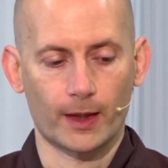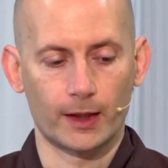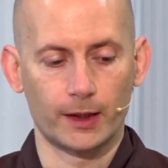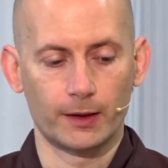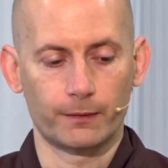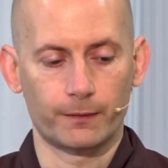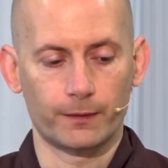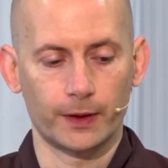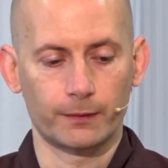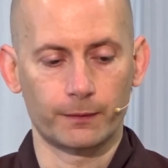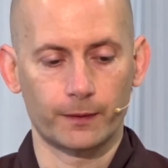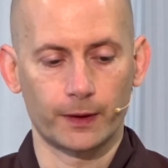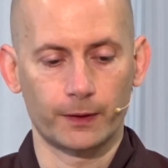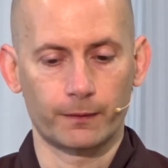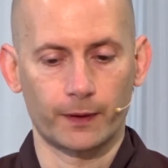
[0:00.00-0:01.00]

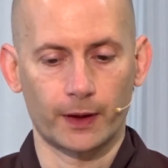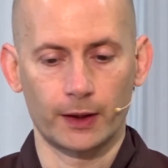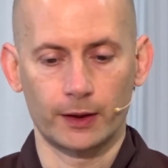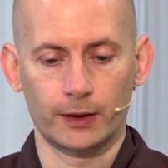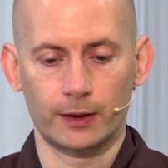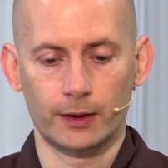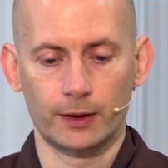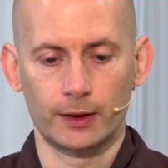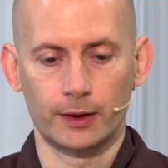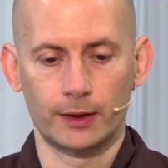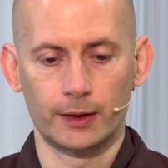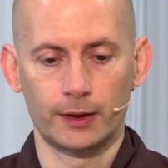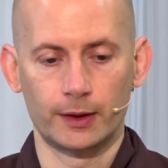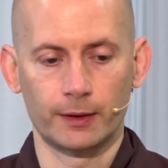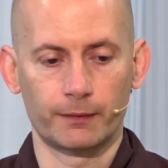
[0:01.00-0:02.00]
If I
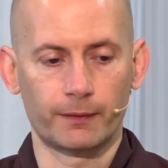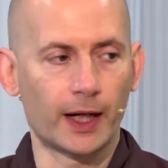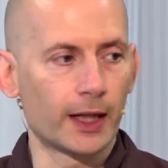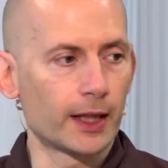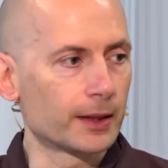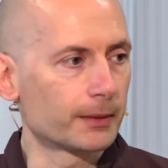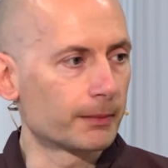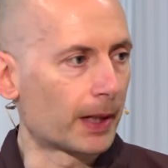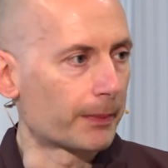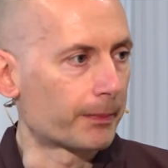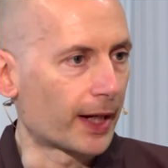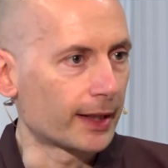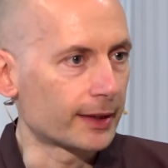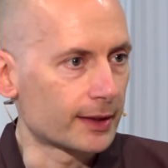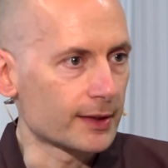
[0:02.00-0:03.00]
define my
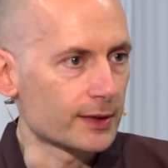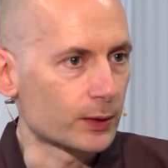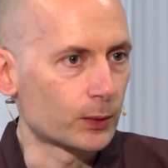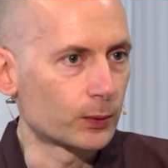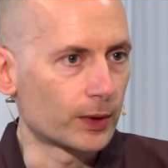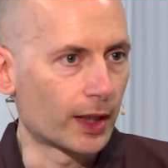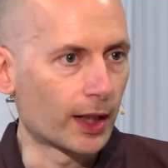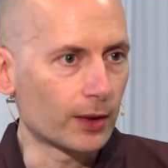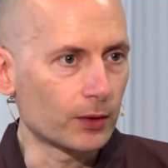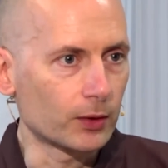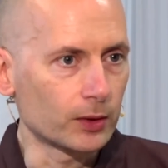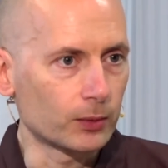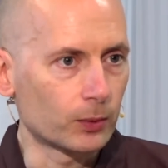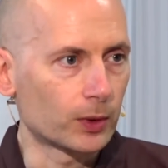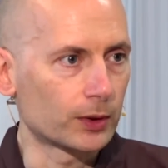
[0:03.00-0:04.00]
practice too
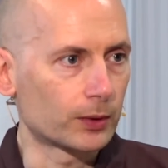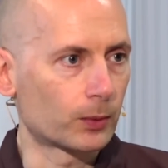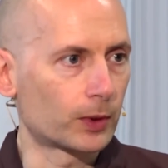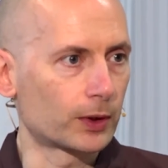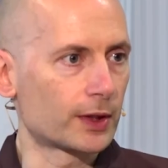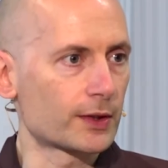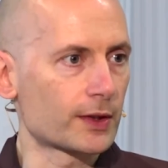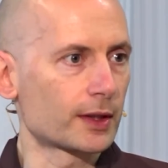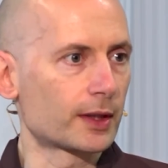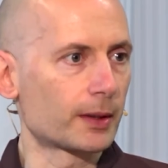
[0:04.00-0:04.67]
narrow, what is it?